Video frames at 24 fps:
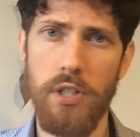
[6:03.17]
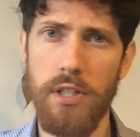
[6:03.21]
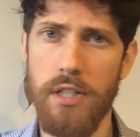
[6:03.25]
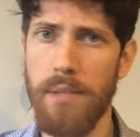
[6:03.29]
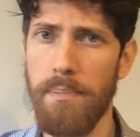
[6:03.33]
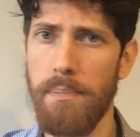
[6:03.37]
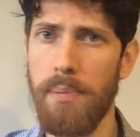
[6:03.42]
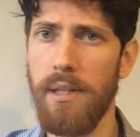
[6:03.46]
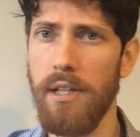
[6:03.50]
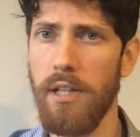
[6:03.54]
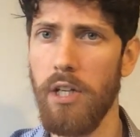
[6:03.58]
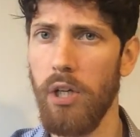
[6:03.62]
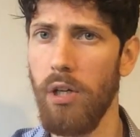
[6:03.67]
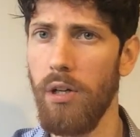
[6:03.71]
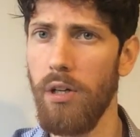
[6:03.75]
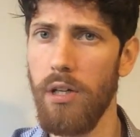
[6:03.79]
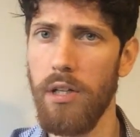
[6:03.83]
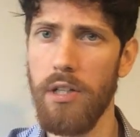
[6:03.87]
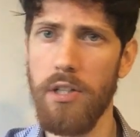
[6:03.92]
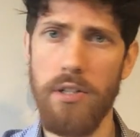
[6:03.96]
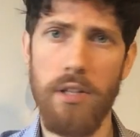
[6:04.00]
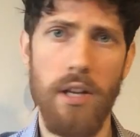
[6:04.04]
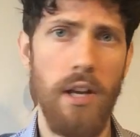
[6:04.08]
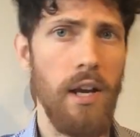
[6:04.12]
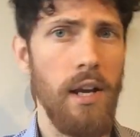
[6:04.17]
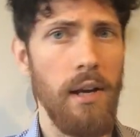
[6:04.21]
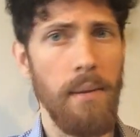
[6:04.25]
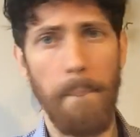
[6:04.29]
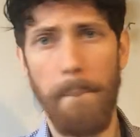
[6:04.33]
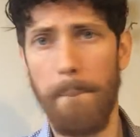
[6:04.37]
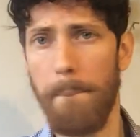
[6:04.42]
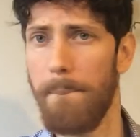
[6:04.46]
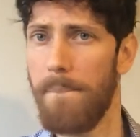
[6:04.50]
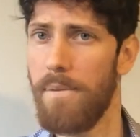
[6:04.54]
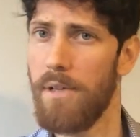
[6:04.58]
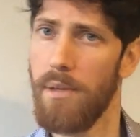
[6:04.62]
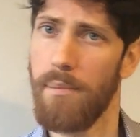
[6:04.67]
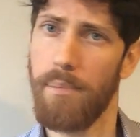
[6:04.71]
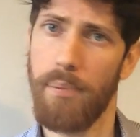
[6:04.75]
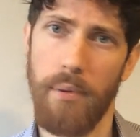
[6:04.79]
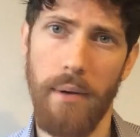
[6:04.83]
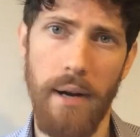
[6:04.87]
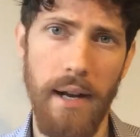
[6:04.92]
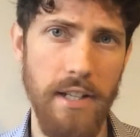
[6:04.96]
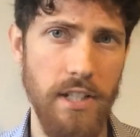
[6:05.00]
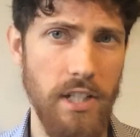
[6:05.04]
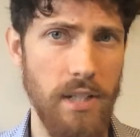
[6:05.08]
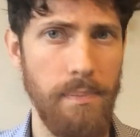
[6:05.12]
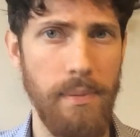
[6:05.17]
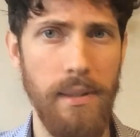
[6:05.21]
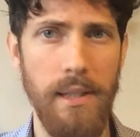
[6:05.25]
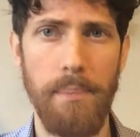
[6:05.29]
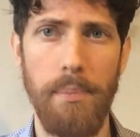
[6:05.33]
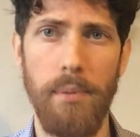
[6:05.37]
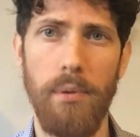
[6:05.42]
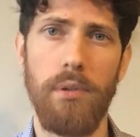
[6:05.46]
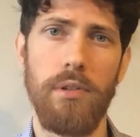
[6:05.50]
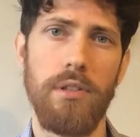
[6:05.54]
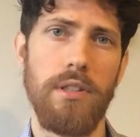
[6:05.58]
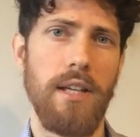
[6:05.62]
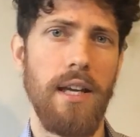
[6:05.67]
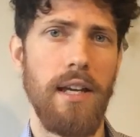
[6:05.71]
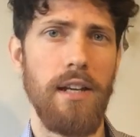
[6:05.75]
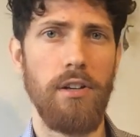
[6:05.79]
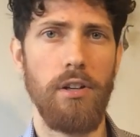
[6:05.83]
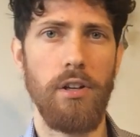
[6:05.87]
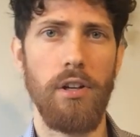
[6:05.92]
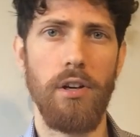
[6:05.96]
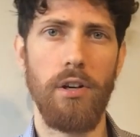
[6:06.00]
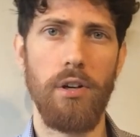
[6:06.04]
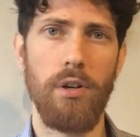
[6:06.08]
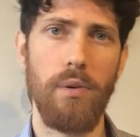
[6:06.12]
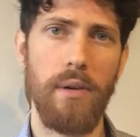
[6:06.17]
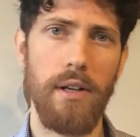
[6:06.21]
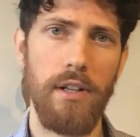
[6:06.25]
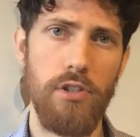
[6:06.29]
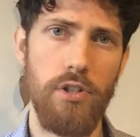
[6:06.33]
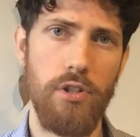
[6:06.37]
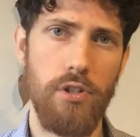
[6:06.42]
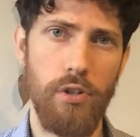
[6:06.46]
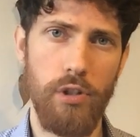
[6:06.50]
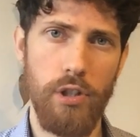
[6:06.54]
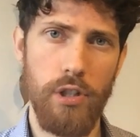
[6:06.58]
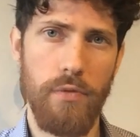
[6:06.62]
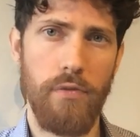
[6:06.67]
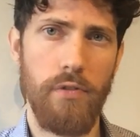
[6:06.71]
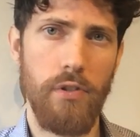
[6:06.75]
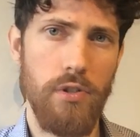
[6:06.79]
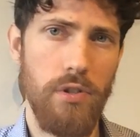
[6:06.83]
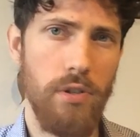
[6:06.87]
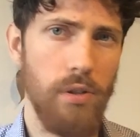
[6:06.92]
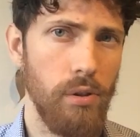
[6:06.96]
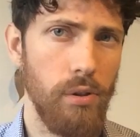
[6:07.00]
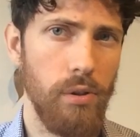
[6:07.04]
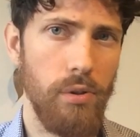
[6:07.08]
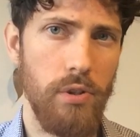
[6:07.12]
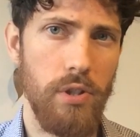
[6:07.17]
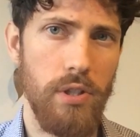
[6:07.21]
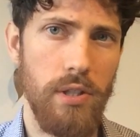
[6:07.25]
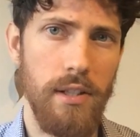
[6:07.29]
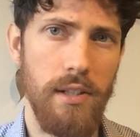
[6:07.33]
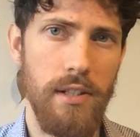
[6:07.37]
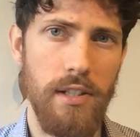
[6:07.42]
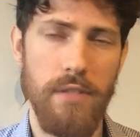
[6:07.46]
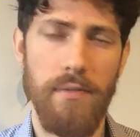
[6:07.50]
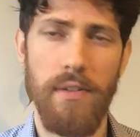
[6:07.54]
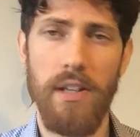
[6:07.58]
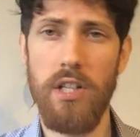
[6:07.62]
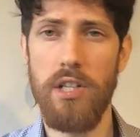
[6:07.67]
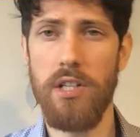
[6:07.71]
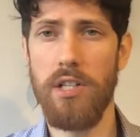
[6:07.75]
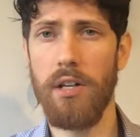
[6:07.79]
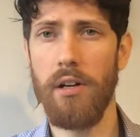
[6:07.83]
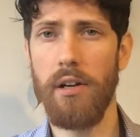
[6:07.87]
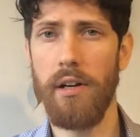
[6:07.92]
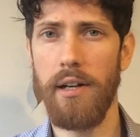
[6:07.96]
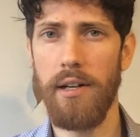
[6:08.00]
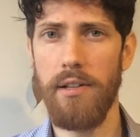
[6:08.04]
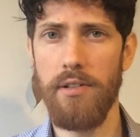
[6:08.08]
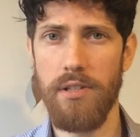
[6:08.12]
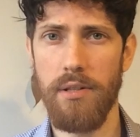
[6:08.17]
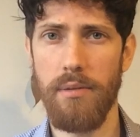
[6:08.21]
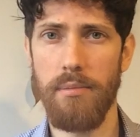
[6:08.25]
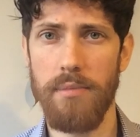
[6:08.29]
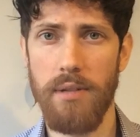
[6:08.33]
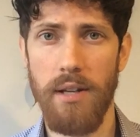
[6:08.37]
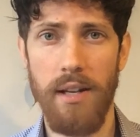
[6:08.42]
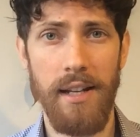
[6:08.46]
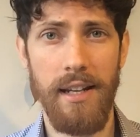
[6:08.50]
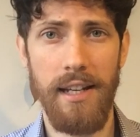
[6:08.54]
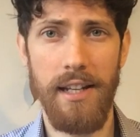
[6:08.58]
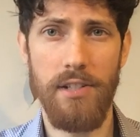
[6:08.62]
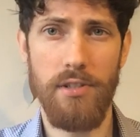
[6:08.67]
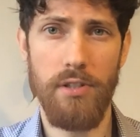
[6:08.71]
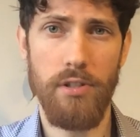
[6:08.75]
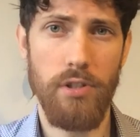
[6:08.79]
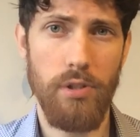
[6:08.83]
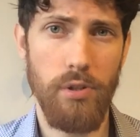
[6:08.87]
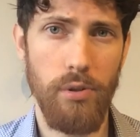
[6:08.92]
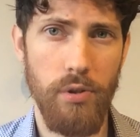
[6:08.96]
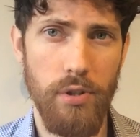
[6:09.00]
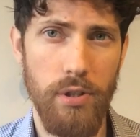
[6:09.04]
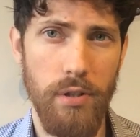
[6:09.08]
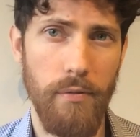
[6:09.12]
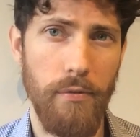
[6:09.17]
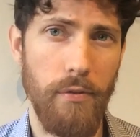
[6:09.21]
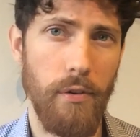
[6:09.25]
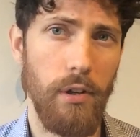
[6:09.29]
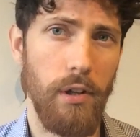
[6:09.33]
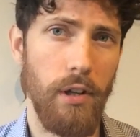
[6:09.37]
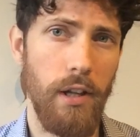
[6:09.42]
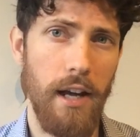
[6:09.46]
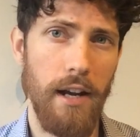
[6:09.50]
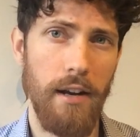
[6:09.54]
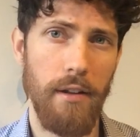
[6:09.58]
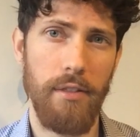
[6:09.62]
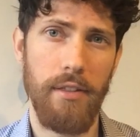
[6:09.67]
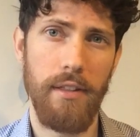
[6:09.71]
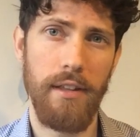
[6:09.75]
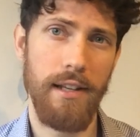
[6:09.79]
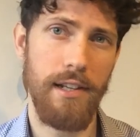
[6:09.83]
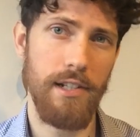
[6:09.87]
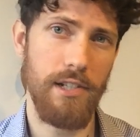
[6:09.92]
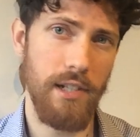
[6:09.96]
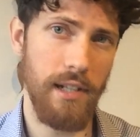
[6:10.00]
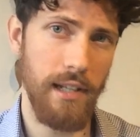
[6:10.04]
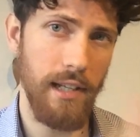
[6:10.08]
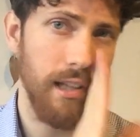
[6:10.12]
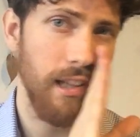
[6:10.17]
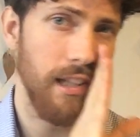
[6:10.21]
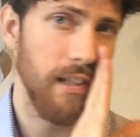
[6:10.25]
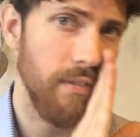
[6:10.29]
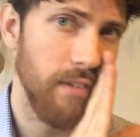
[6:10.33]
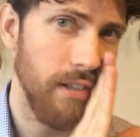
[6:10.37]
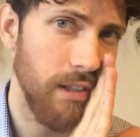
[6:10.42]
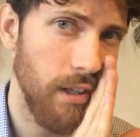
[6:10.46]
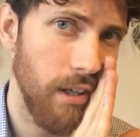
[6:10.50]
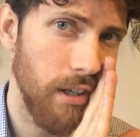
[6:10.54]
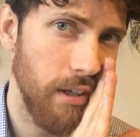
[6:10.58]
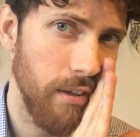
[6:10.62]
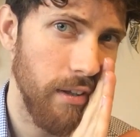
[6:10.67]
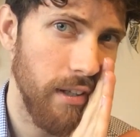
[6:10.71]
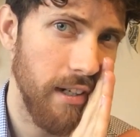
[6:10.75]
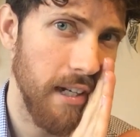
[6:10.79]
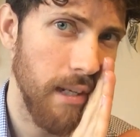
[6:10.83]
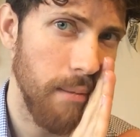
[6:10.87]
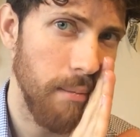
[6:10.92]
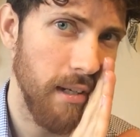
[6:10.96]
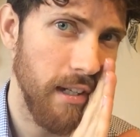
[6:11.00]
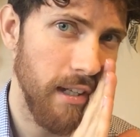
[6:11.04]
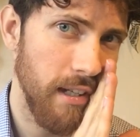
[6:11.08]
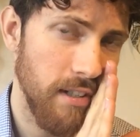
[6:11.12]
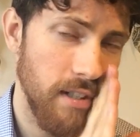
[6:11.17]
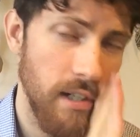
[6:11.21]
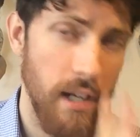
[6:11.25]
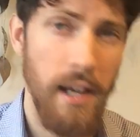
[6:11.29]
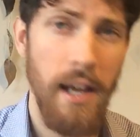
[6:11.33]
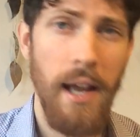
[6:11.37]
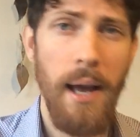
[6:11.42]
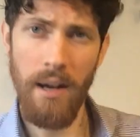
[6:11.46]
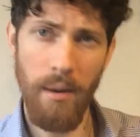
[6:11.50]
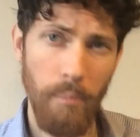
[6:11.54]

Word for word: just because depressed people tend to go and search for solutions. Vegetarianism is a solution for a lot of things, like living longer than anybody else.